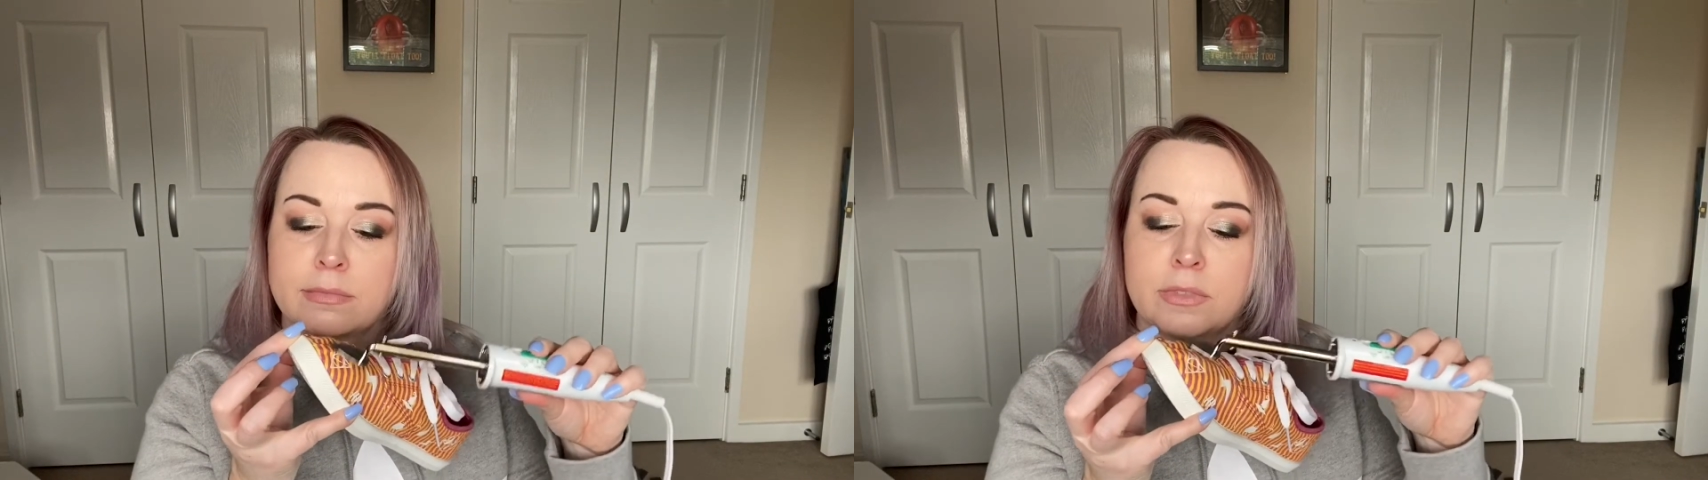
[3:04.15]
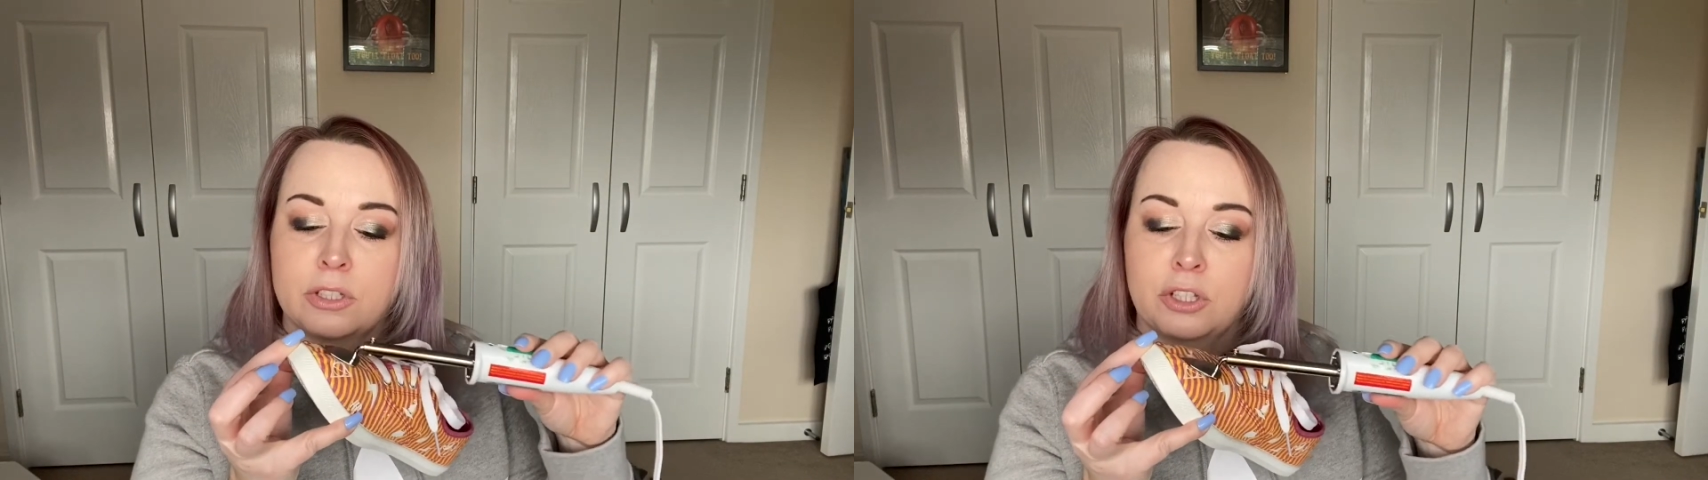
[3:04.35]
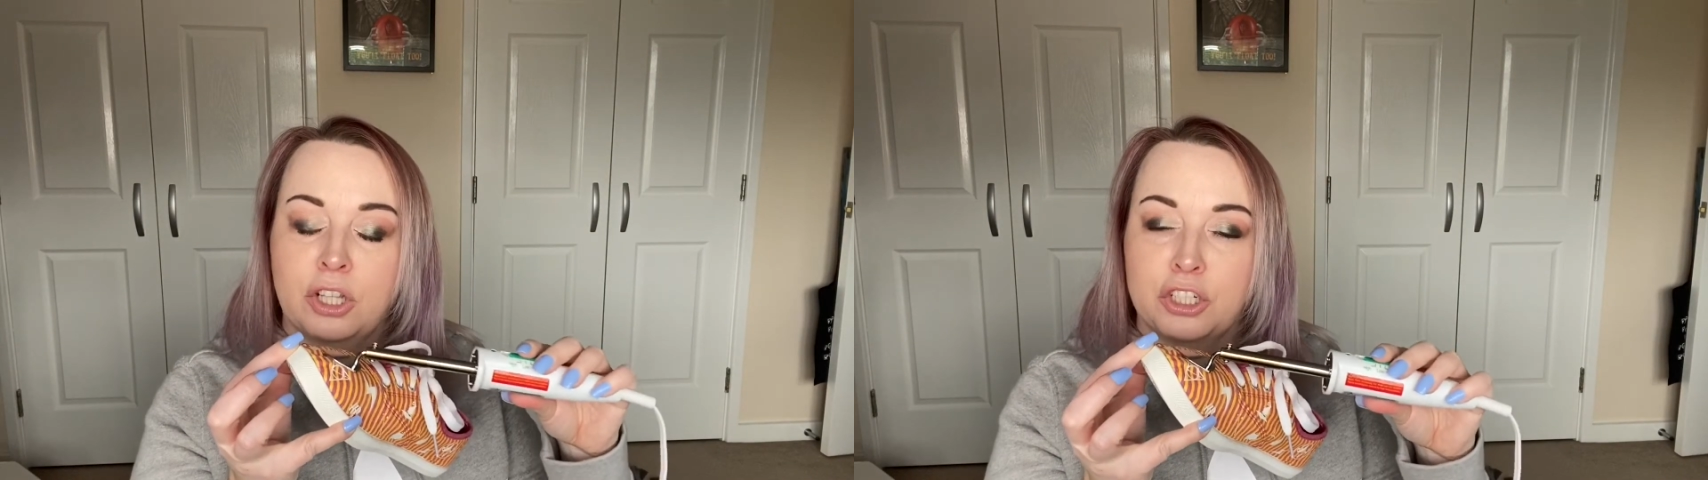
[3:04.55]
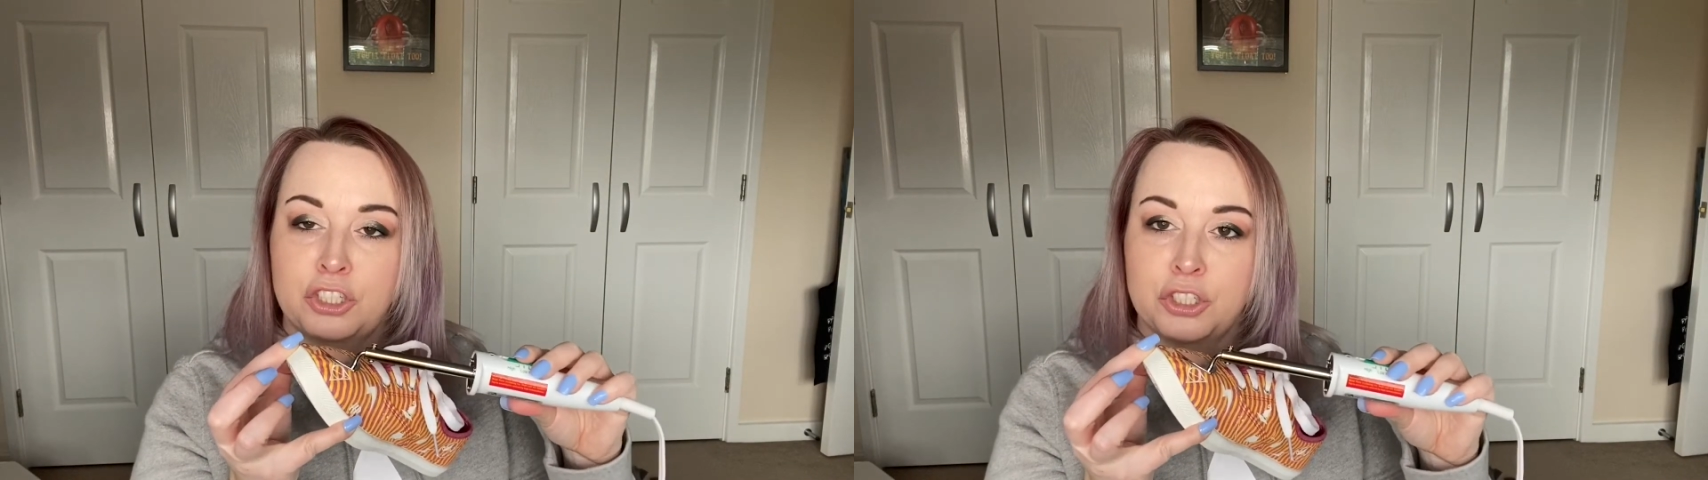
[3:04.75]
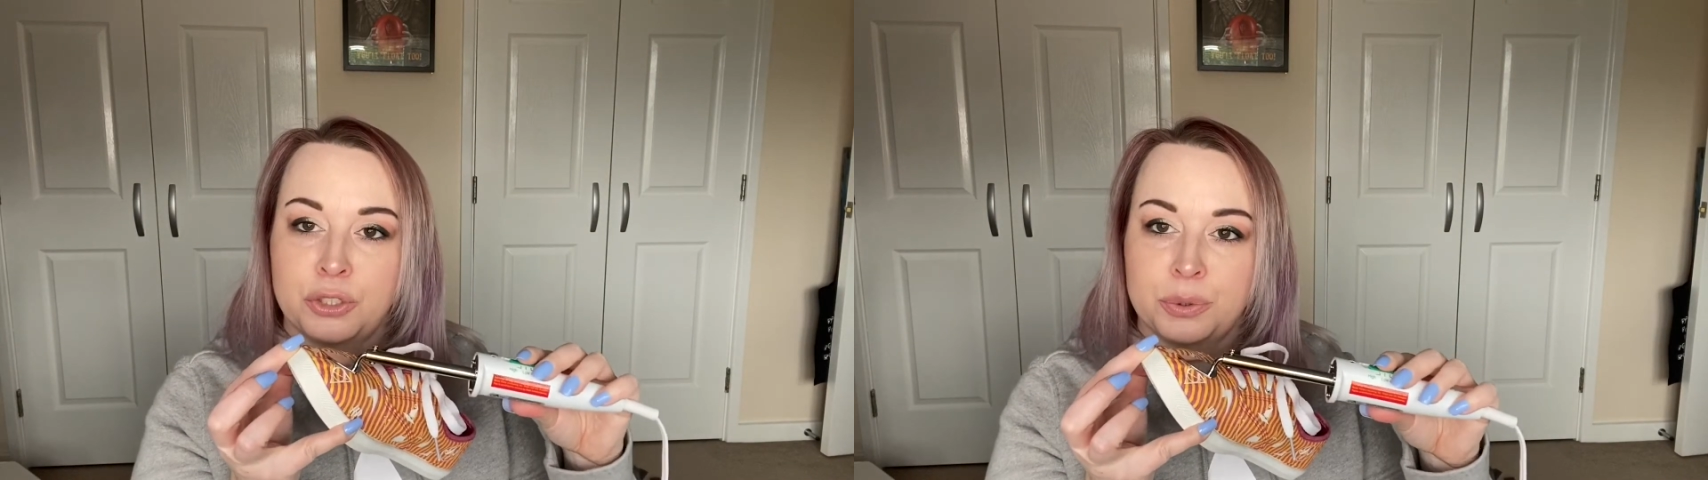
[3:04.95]
the
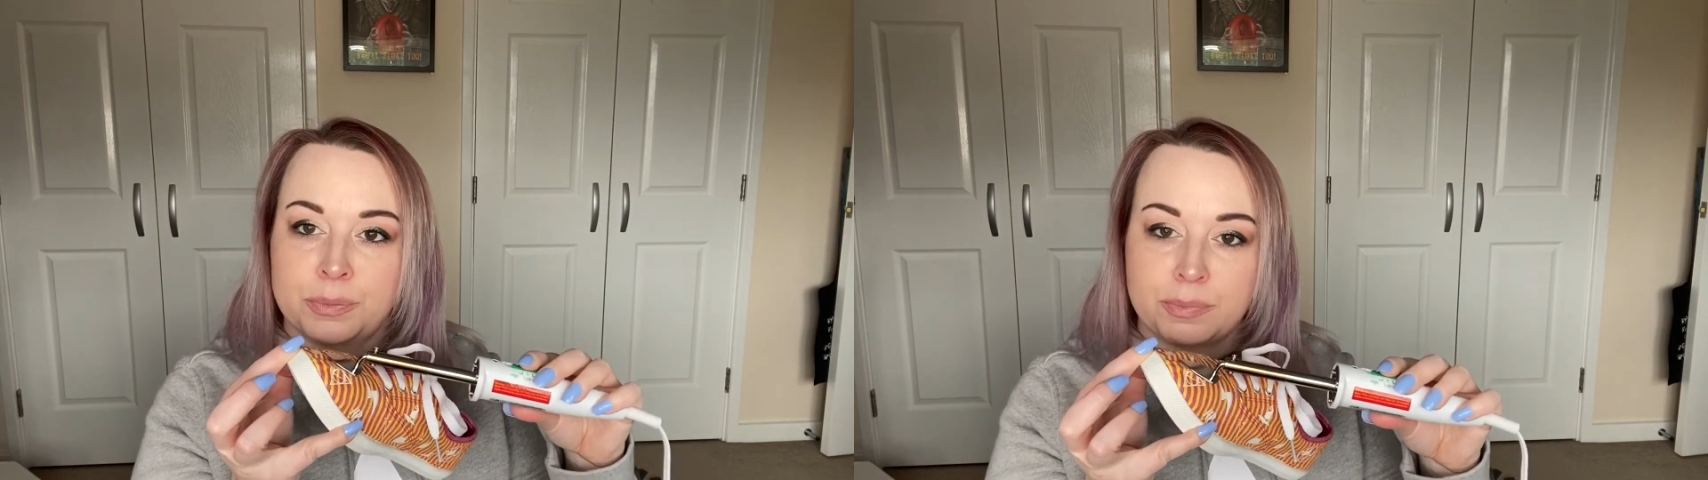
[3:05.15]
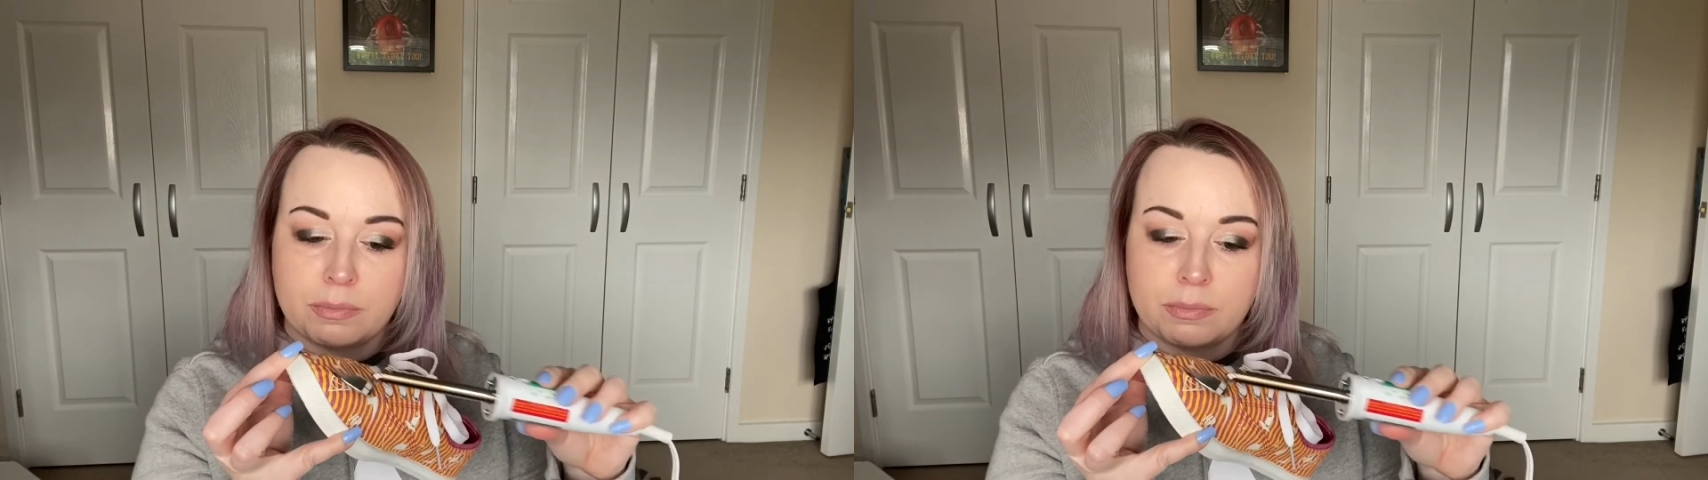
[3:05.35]
shoe